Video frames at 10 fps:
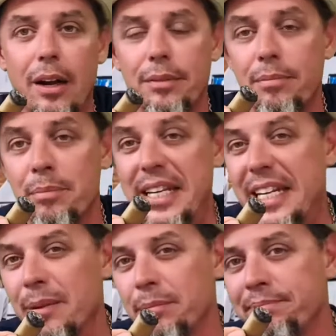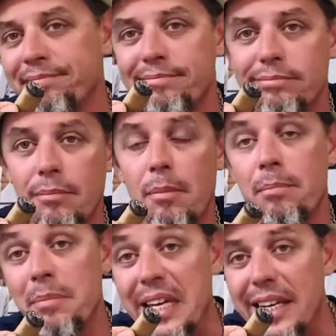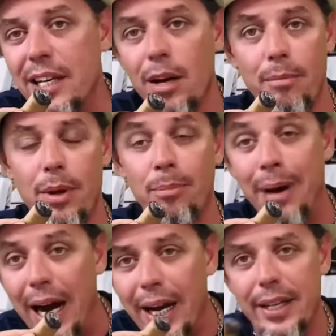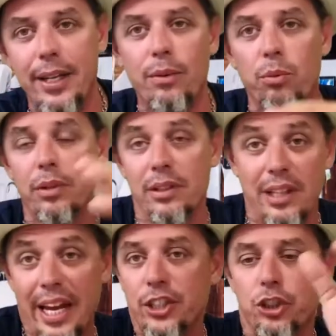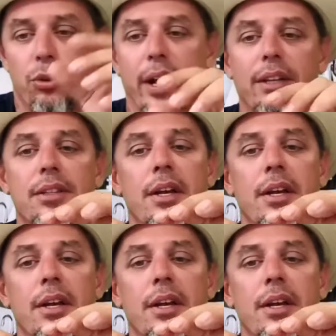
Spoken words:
Medium bodied, light strength.